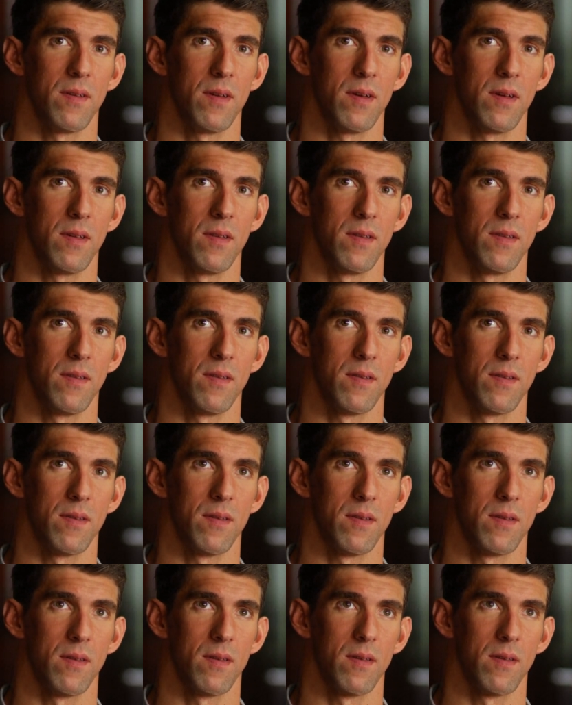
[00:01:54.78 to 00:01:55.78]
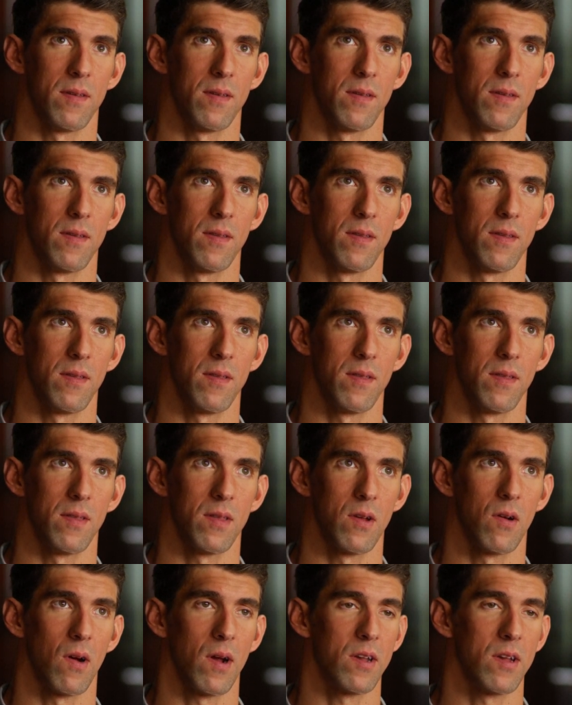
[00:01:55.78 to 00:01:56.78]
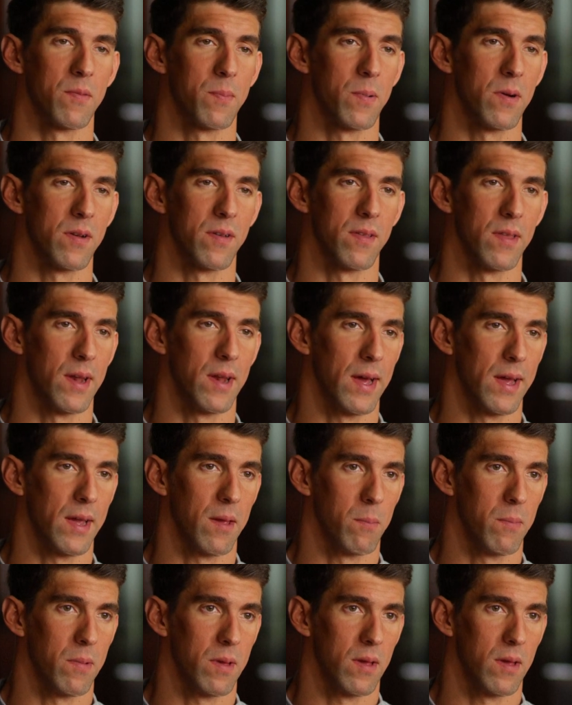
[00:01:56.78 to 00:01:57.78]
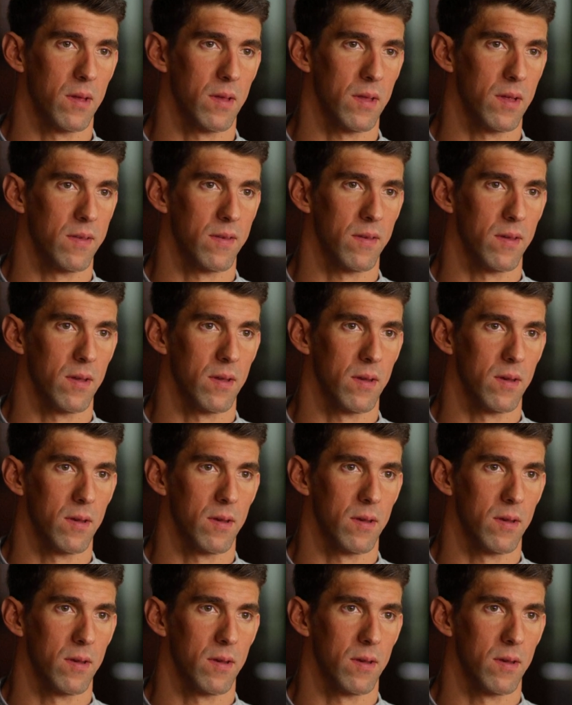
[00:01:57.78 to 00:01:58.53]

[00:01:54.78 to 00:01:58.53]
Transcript: as the greatest person that I can be. That's it.